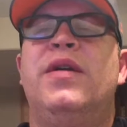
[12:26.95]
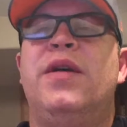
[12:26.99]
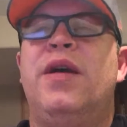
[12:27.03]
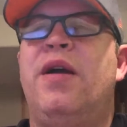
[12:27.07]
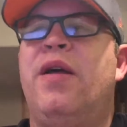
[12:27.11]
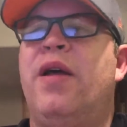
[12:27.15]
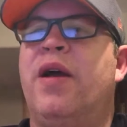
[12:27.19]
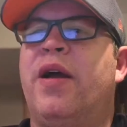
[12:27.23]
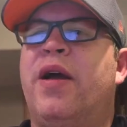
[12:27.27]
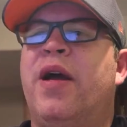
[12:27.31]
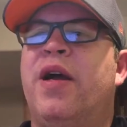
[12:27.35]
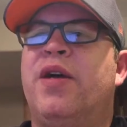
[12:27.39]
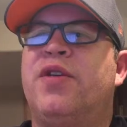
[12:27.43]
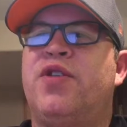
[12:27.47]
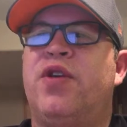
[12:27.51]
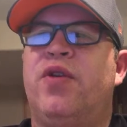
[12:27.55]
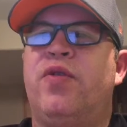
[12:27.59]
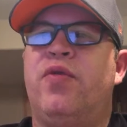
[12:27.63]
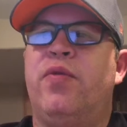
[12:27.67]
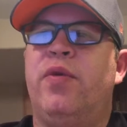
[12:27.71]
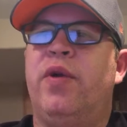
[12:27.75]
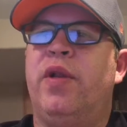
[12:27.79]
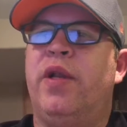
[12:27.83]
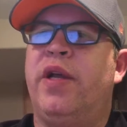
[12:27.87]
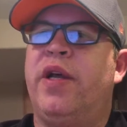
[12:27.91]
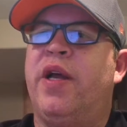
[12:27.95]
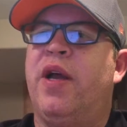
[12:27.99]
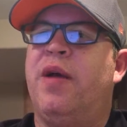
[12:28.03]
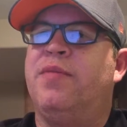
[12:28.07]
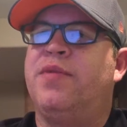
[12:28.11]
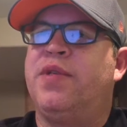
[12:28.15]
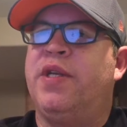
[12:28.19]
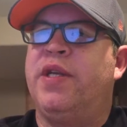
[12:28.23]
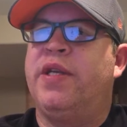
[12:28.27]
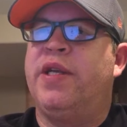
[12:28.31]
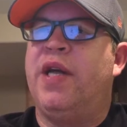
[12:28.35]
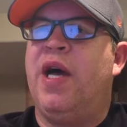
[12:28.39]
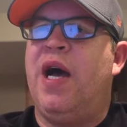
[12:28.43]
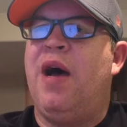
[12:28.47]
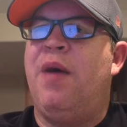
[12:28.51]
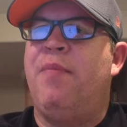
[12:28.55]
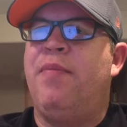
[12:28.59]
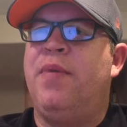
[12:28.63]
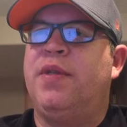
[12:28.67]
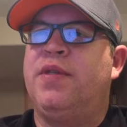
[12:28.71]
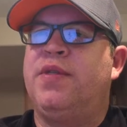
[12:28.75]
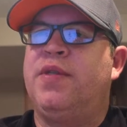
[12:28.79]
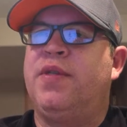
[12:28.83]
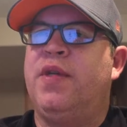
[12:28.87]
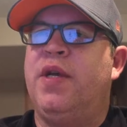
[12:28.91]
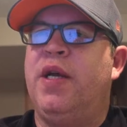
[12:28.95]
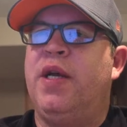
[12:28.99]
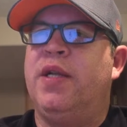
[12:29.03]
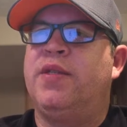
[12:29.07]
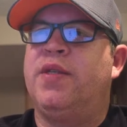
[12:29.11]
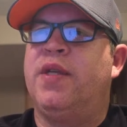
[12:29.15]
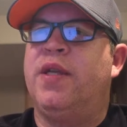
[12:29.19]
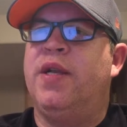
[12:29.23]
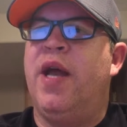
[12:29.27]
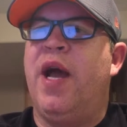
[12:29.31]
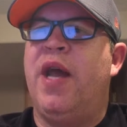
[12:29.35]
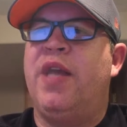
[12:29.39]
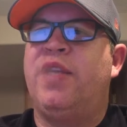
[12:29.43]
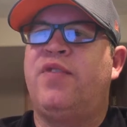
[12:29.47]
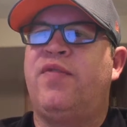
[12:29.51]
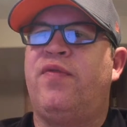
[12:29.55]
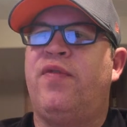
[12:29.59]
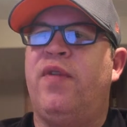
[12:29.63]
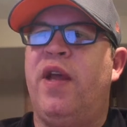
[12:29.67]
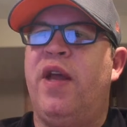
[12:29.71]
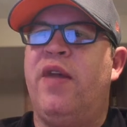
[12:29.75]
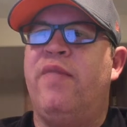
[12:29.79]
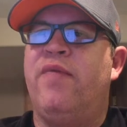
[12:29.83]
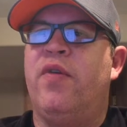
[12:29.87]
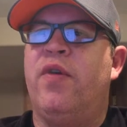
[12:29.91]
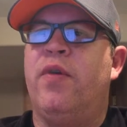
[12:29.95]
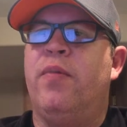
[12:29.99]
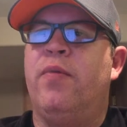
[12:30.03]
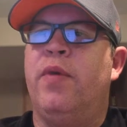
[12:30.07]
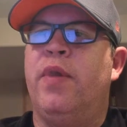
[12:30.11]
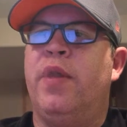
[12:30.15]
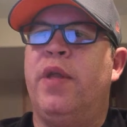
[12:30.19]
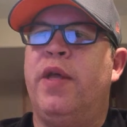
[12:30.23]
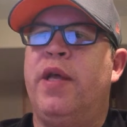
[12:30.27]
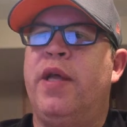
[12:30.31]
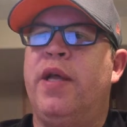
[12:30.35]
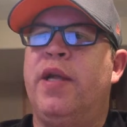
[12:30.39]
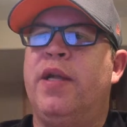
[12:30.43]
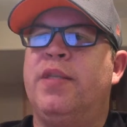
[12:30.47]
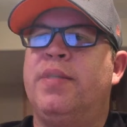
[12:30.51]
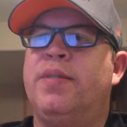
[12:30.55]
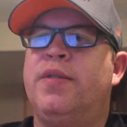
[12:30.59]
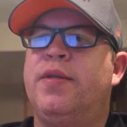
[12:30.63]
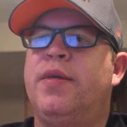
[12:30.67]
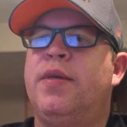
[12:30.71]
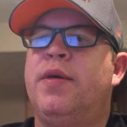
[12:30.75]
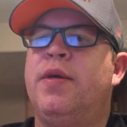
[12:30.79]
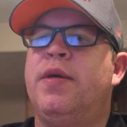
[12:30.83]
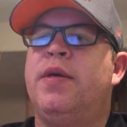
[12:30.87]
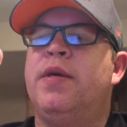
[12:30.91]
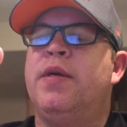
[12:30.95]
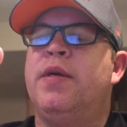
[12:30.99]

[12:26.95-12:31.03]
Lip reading: yeah, that custard really comes to the top. It's a nice flavor, it really is.